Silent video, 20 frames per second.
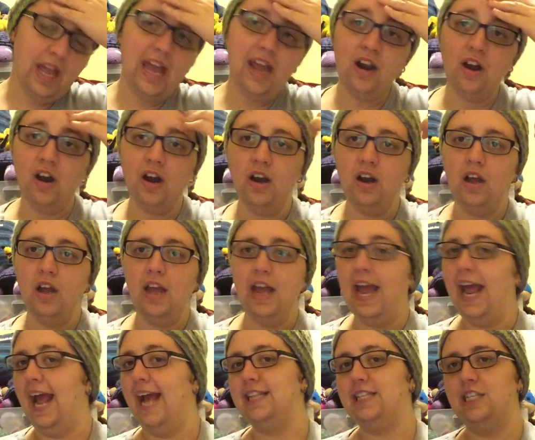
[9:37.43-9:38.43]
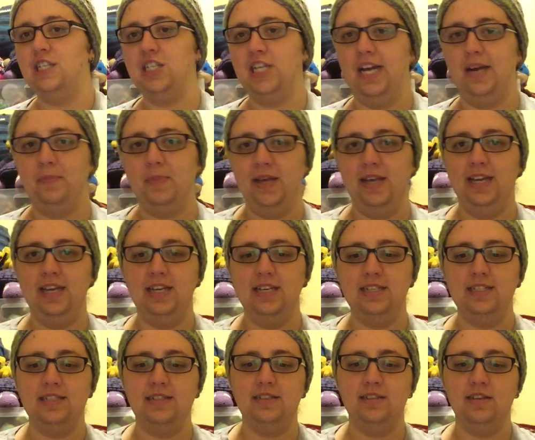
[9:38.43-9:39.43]
and her Etsy shop
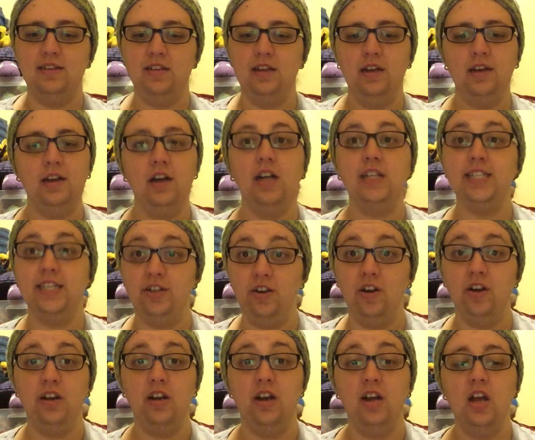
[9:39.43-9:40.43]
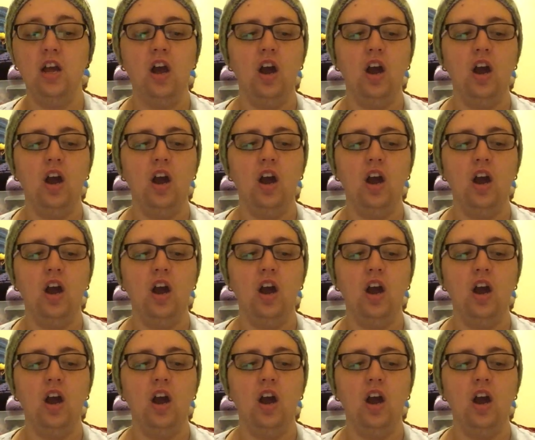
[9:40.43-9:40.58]
is Undead Yarn.